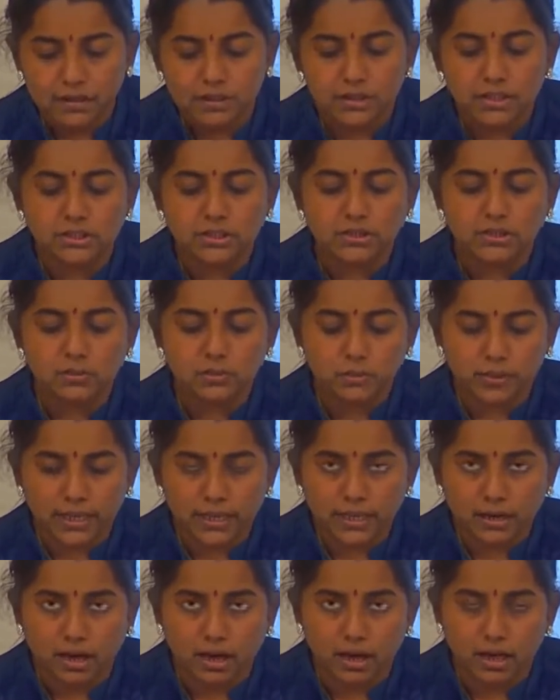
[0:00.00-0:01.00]
The
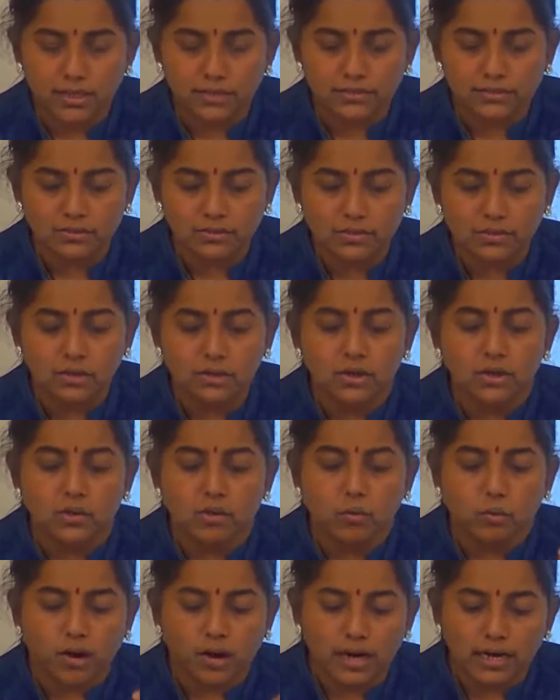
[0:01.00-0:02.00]
student also
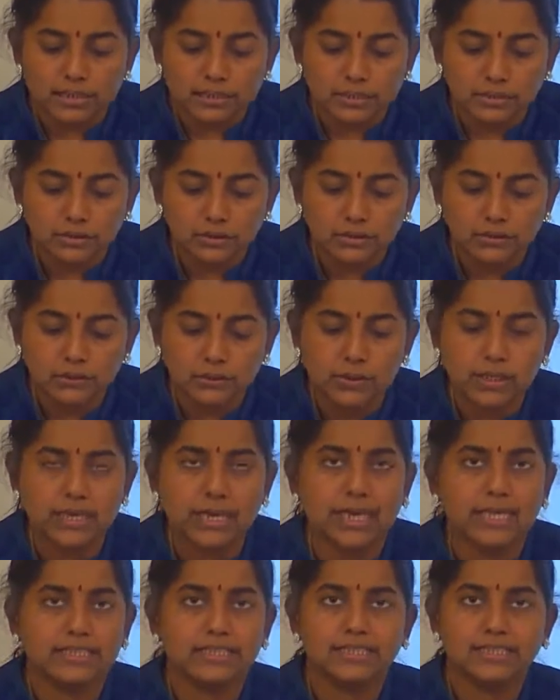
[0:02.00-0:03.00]
wants to
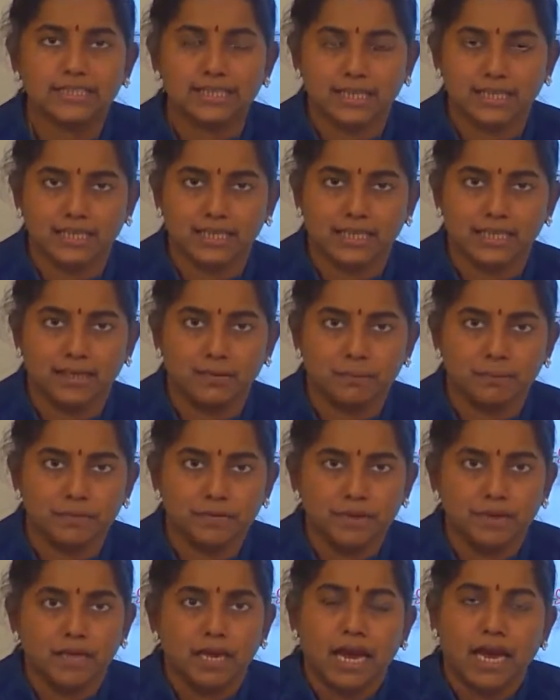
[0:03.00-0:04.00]
utilize training.
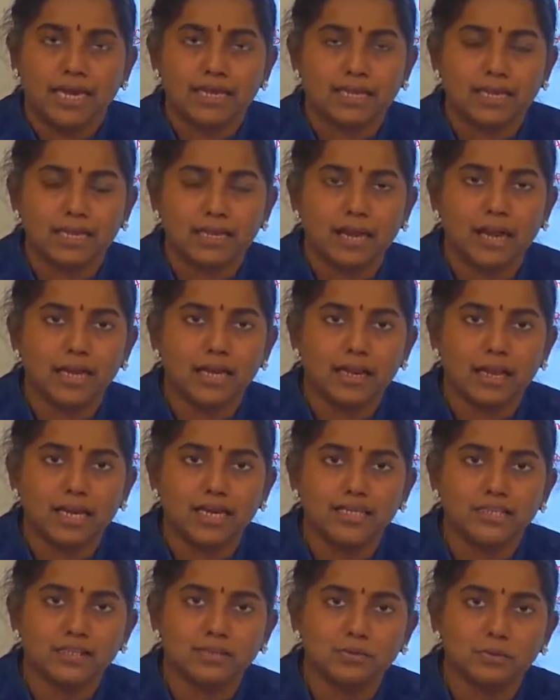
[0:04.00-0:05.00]
I cannot
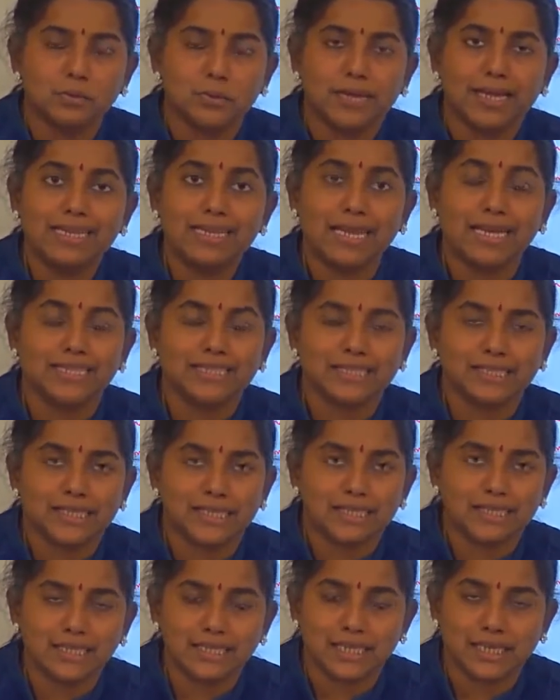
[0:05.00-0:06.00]
write student
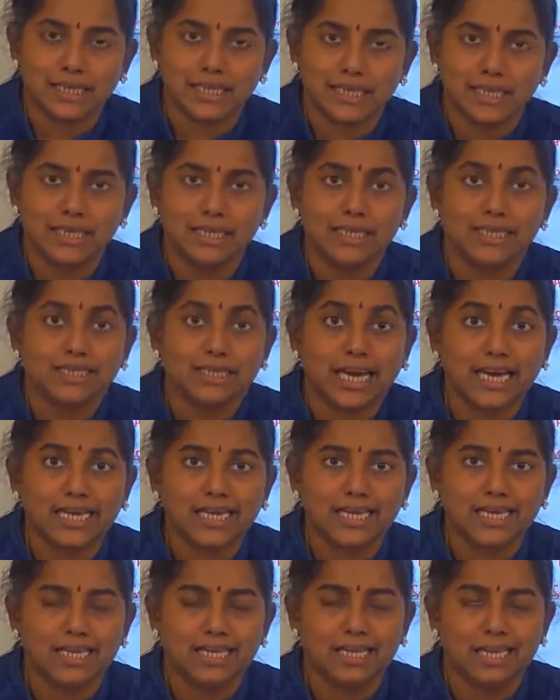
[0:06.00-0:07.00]
extends training. It is
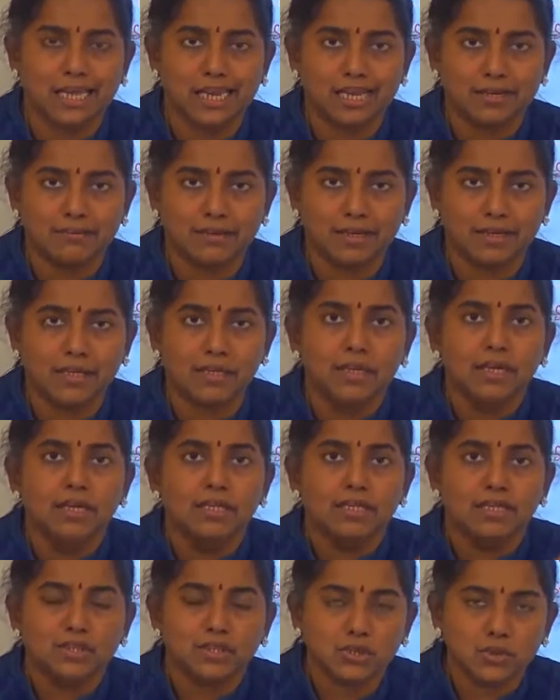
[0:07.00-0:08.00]
highly irrelevant.
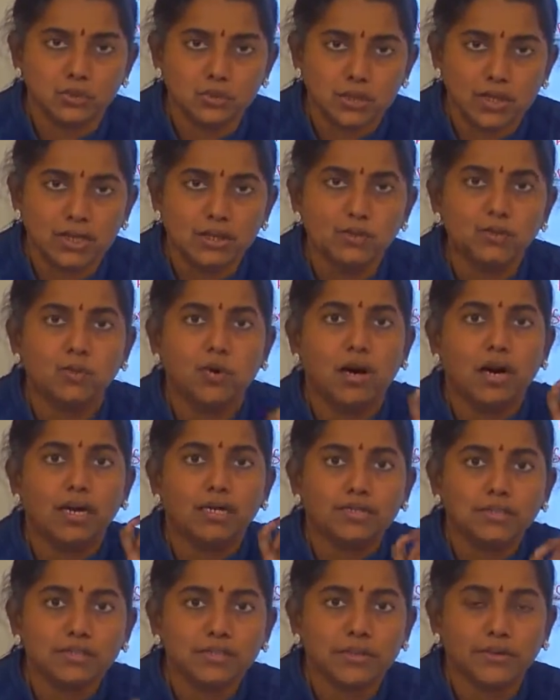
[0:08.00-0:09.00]
The student
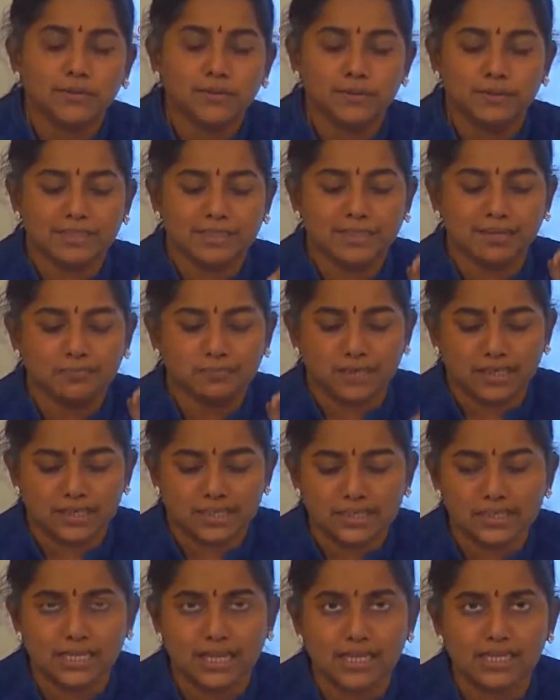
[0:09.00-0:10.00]
wants to use the
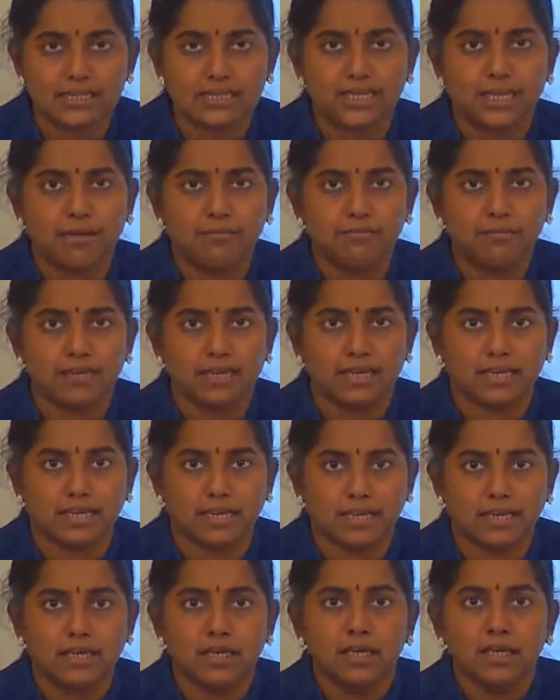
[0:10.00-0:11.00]
functionality of
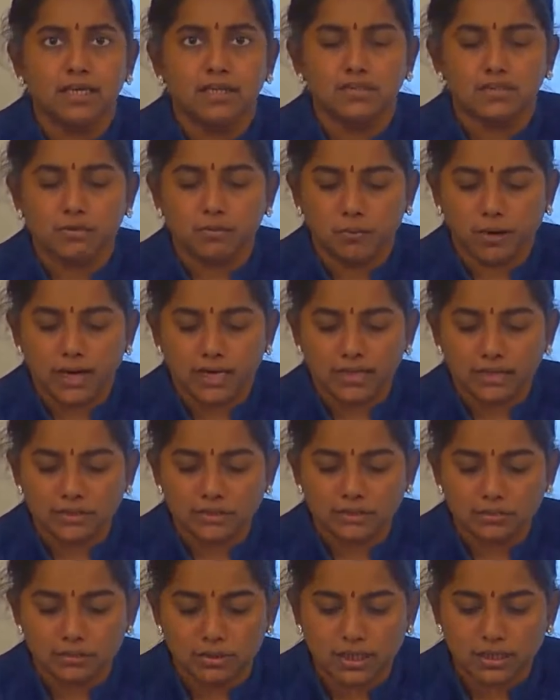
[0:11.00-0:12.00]
training. So, what the
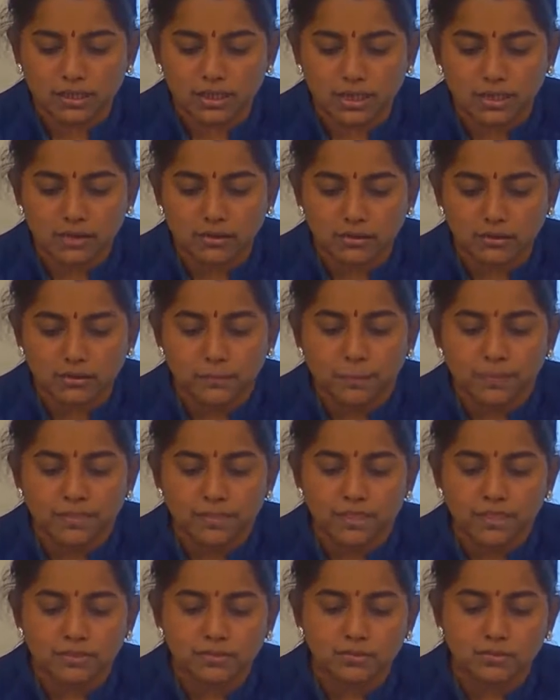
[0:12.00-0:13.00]
student can do?
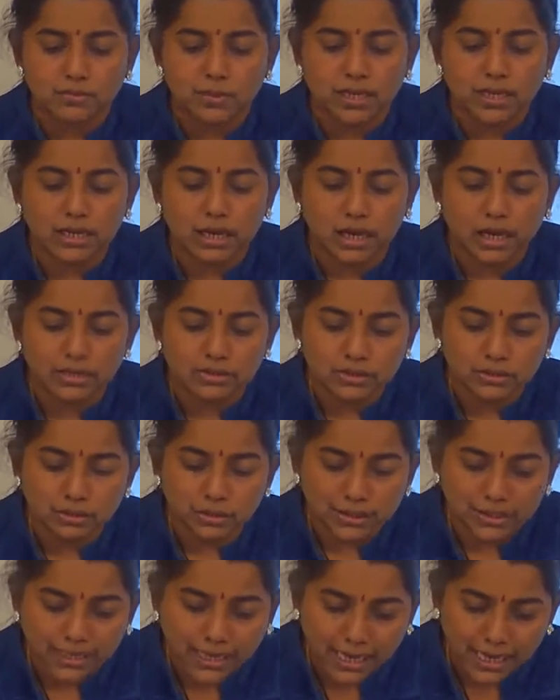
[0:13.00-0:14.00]
The student
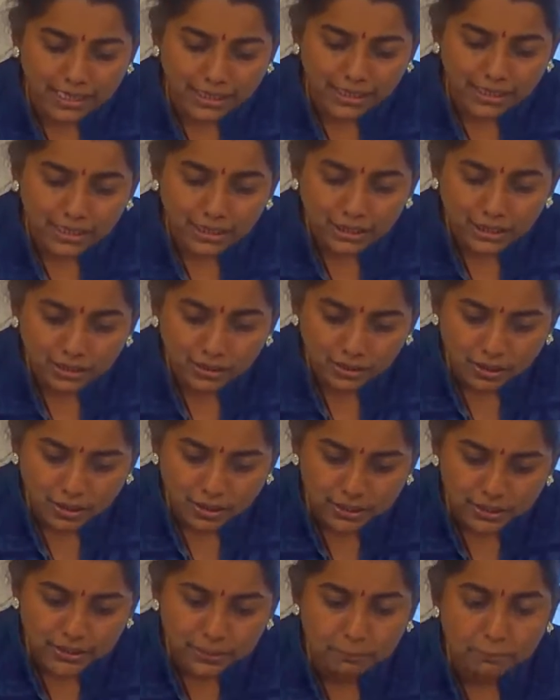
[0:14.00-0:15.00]
also can
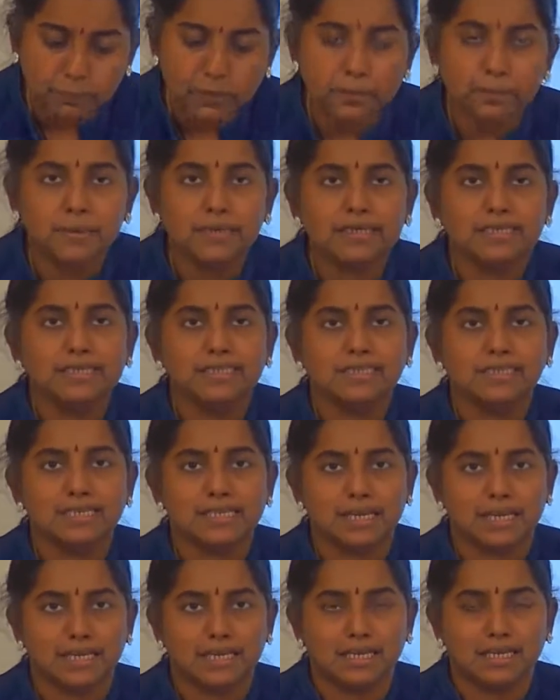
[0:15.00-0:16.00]
implement this
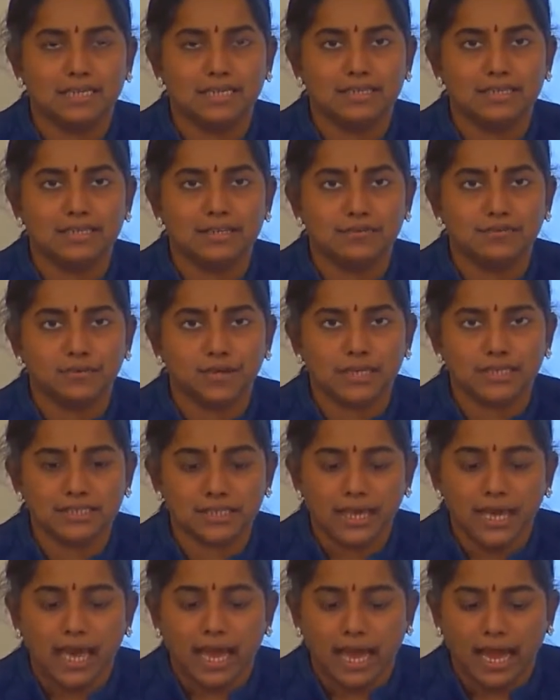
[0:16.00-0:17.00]
training interface
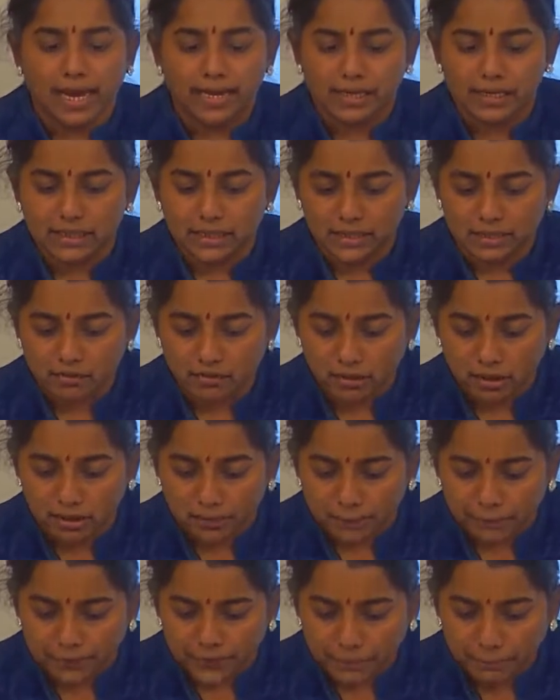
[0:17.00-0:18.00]
and it will
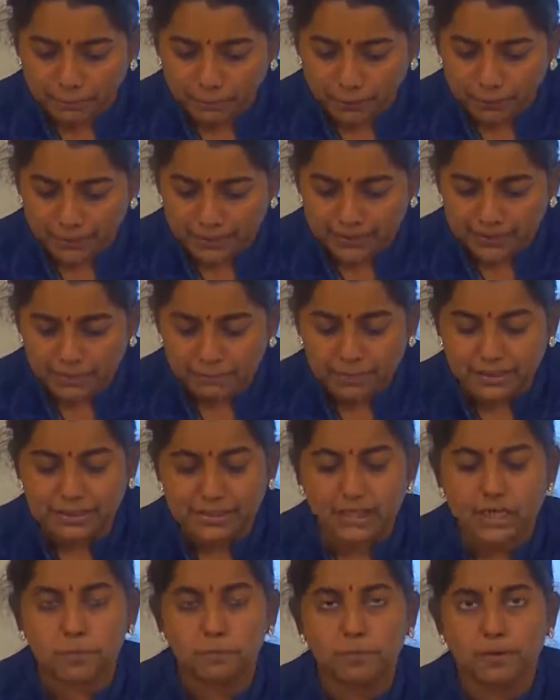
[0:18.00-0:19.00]
implement the
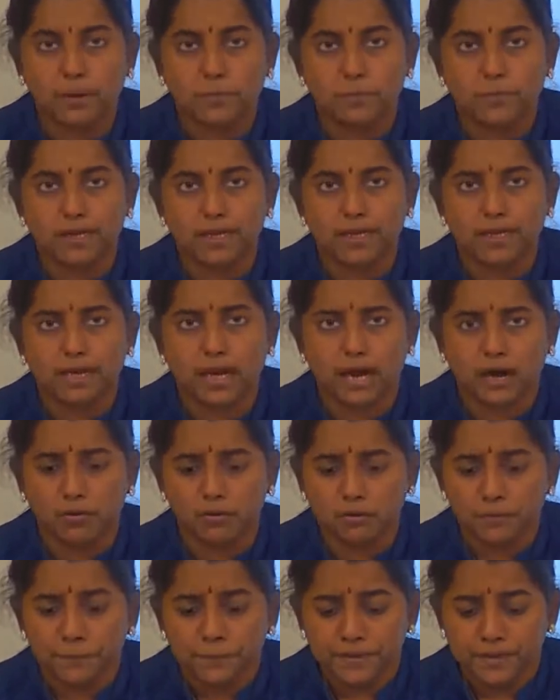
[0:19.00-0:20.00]
method properly.
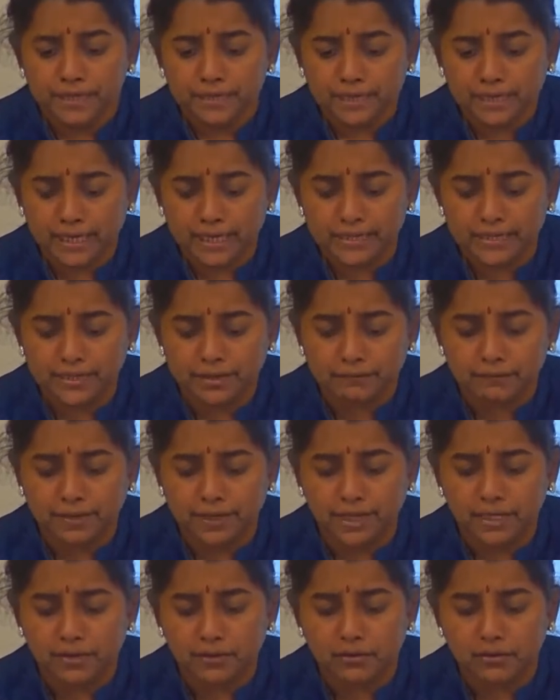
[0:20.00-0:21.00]
How? In case of
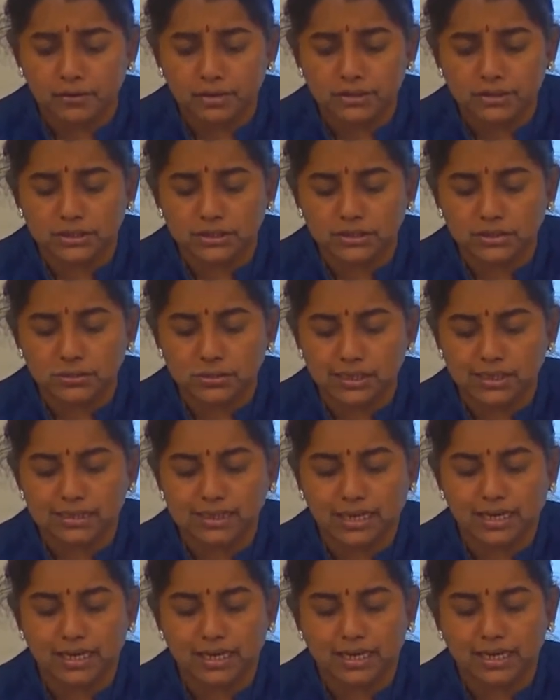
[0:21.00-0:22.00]
get course, the student
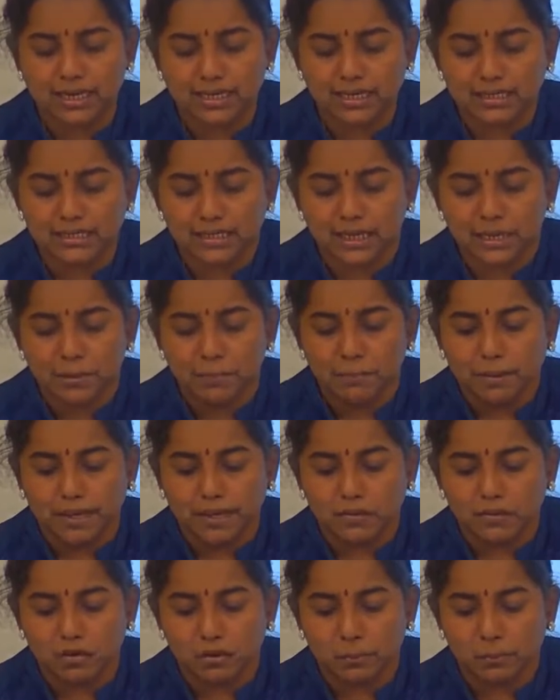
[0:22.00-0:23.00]
can write as
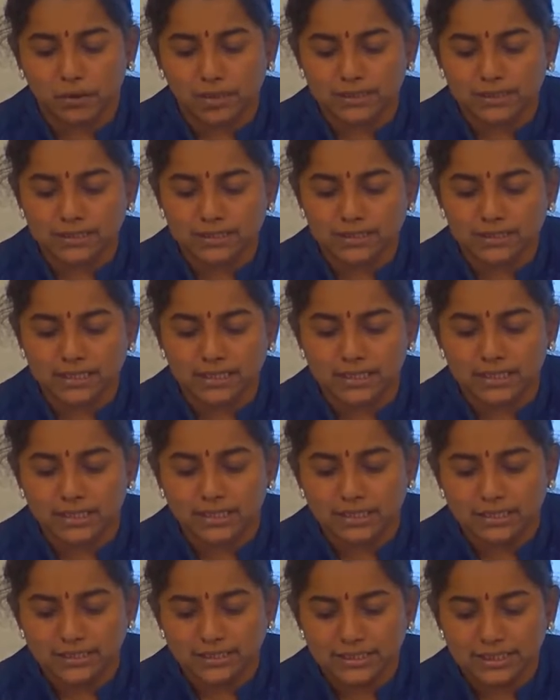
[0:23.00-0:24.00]
microprocessor,
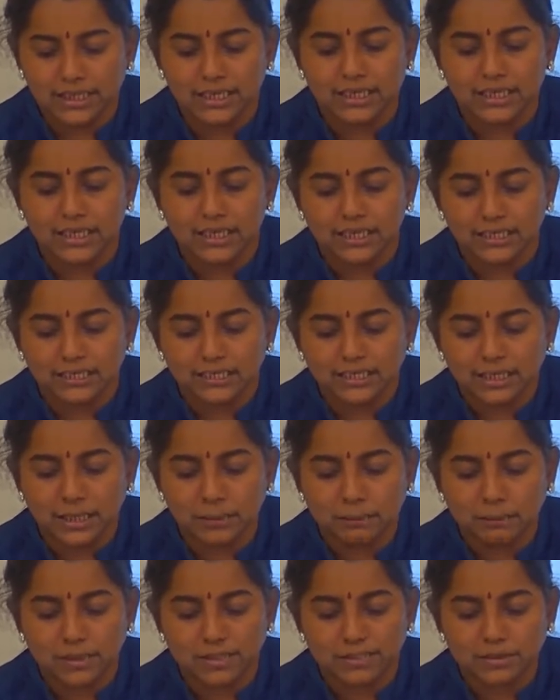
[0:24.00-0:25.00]
C, C++.